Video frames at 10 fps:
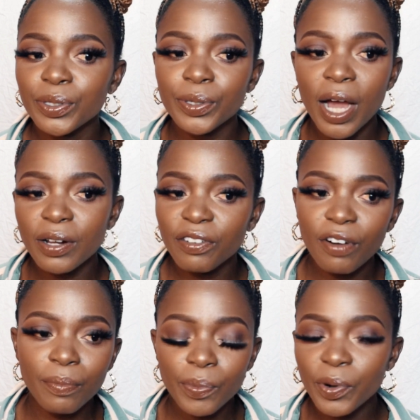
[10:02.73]
know how
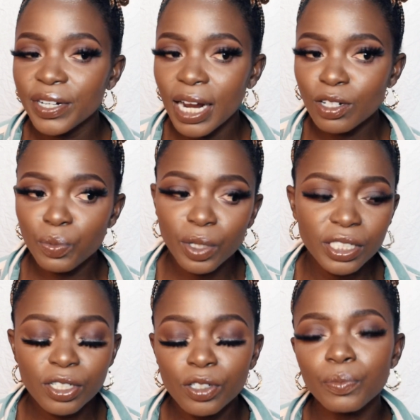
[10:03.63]
different people react to
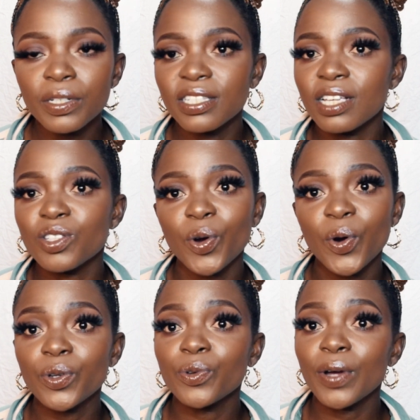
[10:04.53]
bonding glue, please just
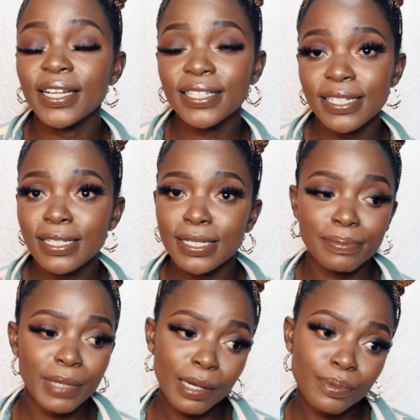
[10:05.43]
go to a legit
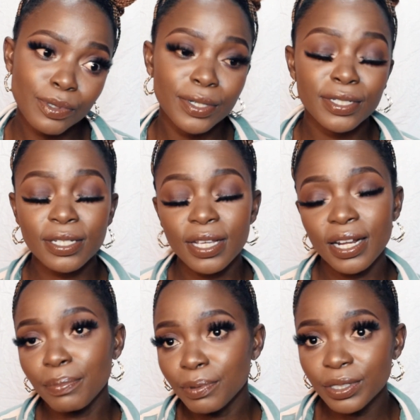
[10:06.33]
makeup store and just get
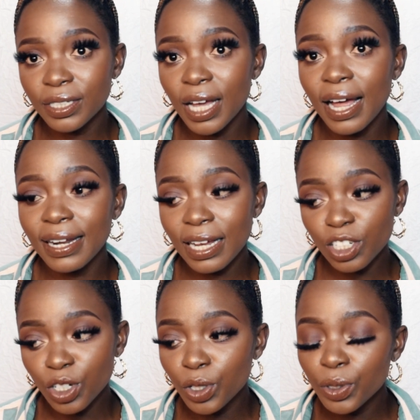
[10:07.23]
a
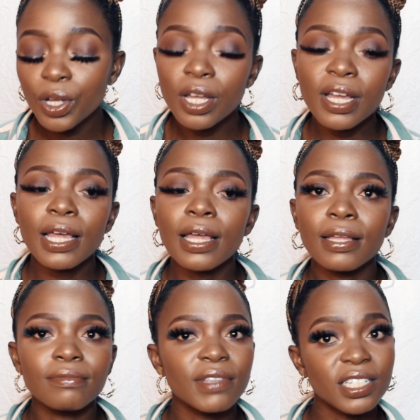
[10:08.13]
lash glue.
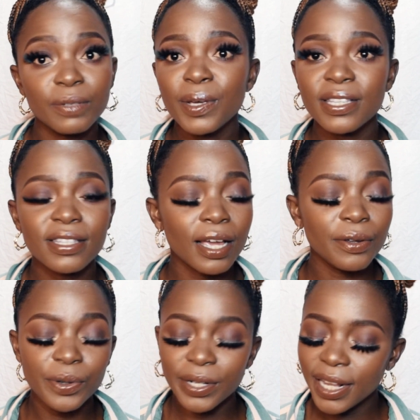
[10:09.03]
The cheapest
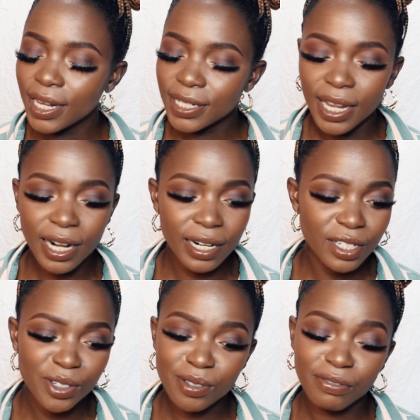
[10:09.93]
you'll get, I
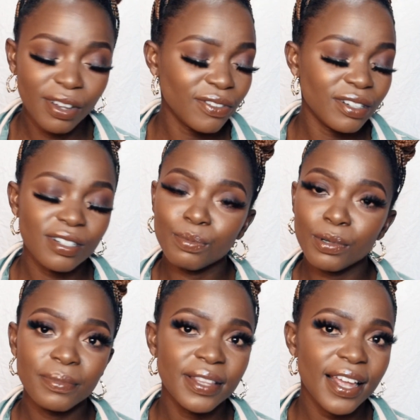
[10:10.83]
guarantee, is 500
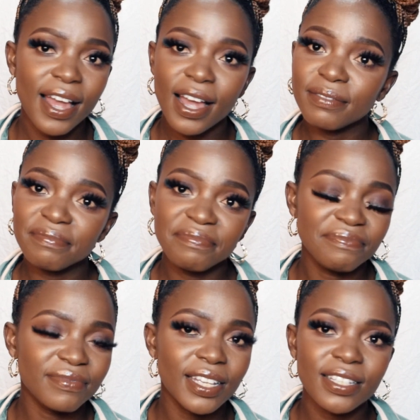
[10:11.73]
bob.
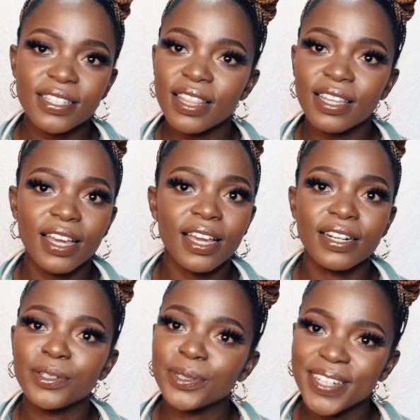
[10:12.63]
There's nothing I
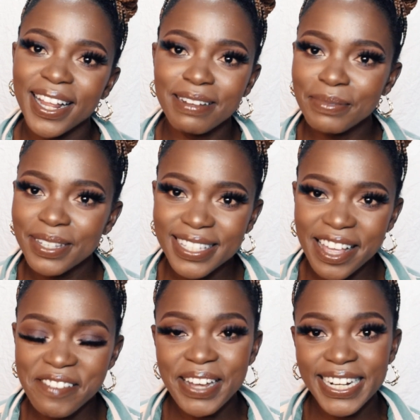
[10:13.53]
can do to help you
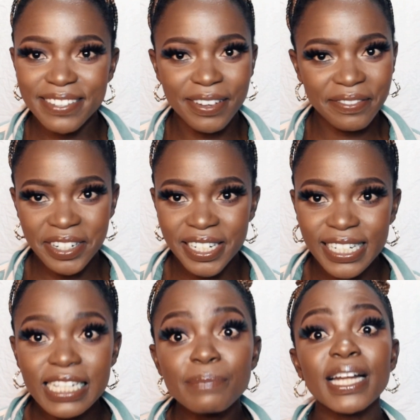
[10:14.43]
save, but it's 500
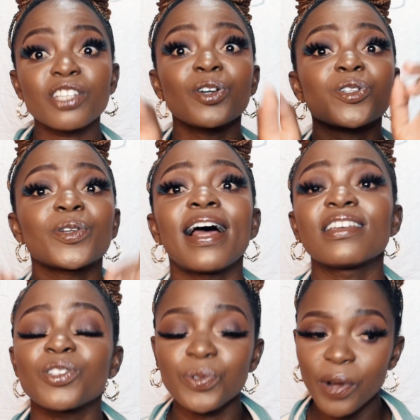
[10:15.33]
shillings, but it's going to
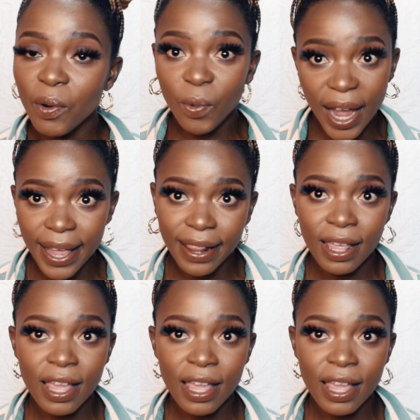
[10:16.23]
last you a while.